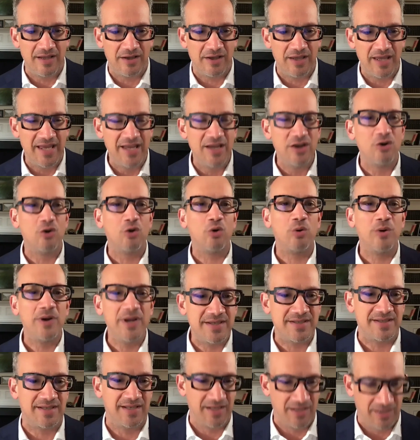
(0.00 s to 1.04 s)

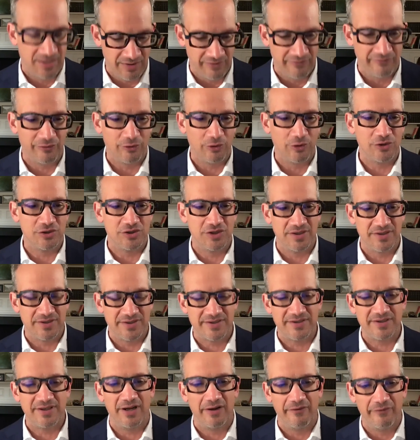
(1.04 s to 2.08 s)
increasing
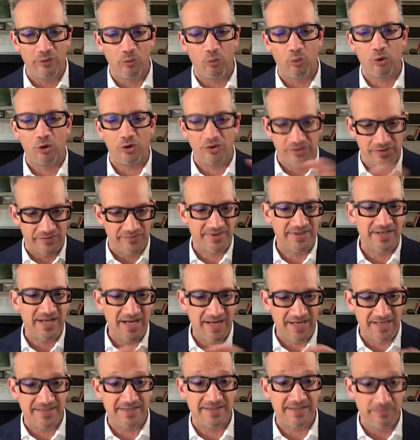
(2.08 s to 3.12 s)
convergence of the worlds of
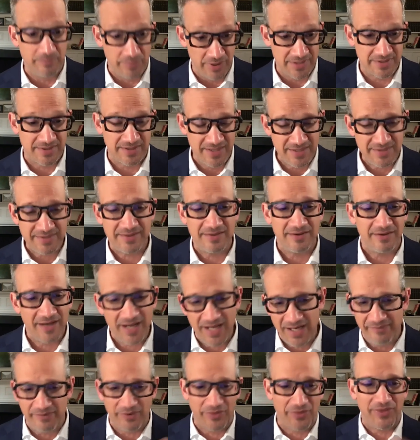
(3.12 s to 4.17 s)
science and business,
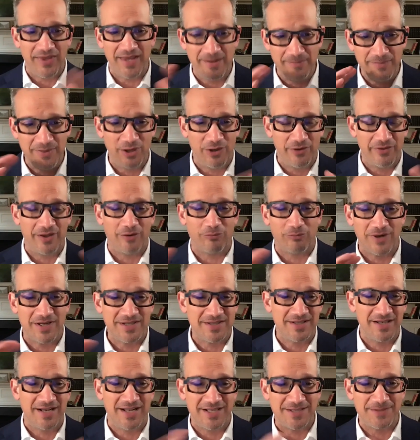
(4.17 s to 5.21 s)
kind of a theme here that
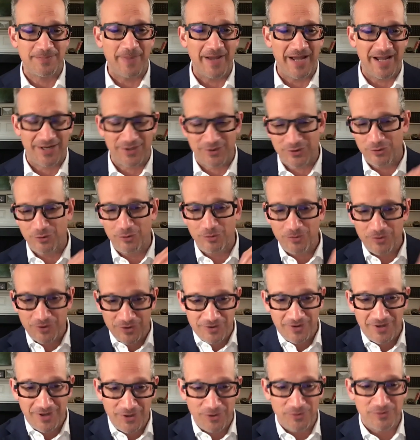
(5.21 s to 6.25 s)
resonates back
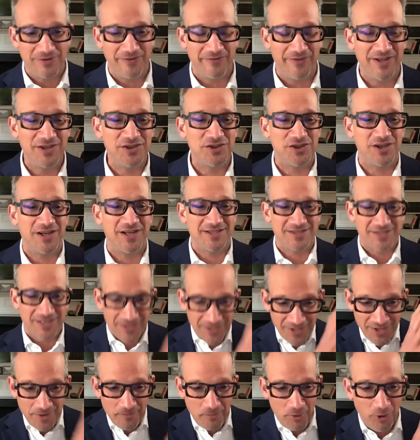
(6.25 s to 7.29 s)
to, I know Da Vinci is
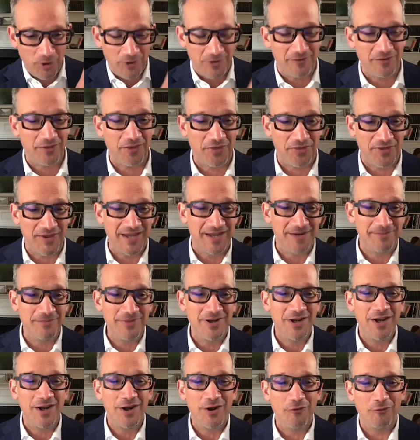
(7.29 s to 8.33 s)
a part of the
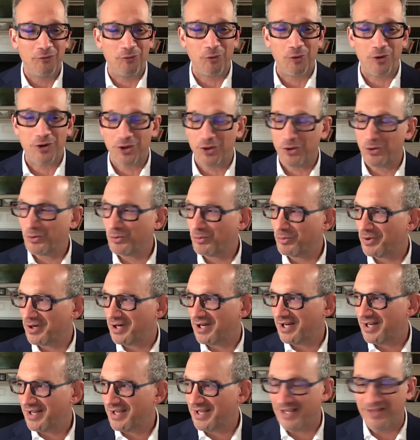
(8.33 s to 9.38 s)
theme for you
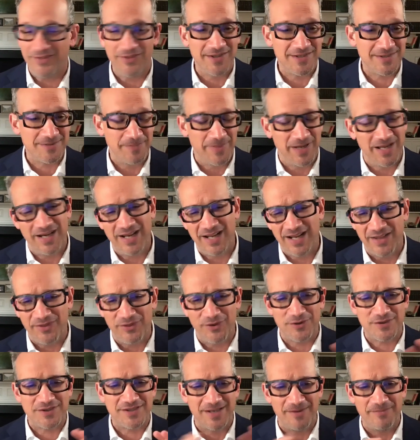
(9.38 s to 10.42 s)
in this meeting, and
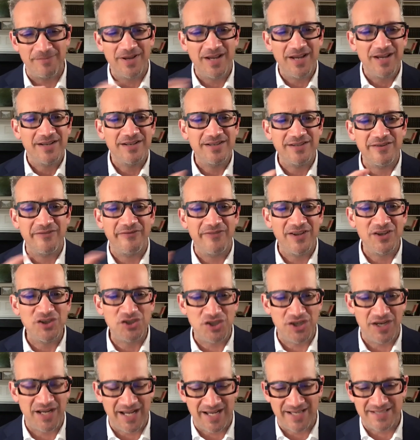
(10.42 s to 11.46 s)
there's some Da
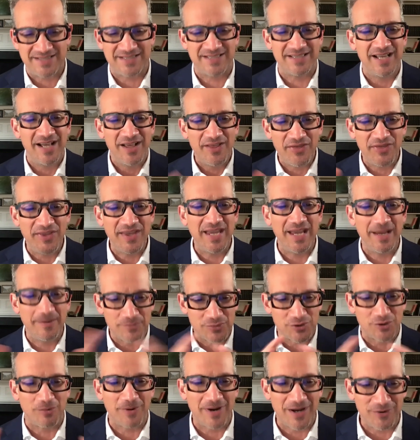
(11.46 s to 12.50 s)
Vinci-esque
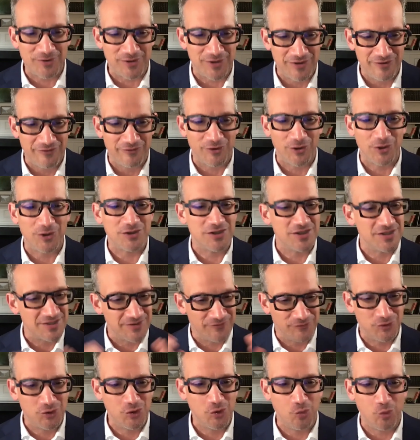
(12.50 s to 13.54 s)
themes around convergence of
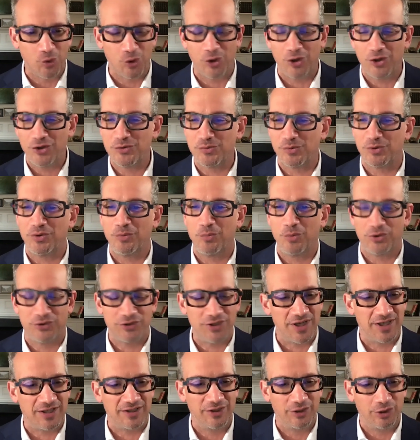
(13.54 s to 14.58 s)
two worlds. We'll
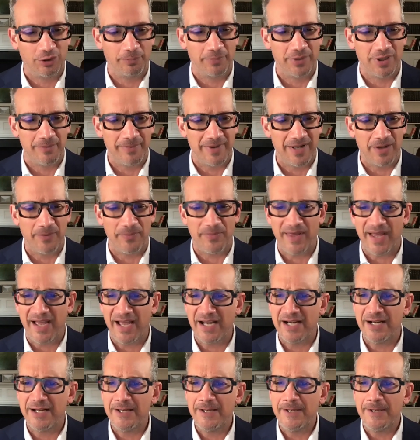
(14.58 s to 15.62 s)
talk a little bit about that.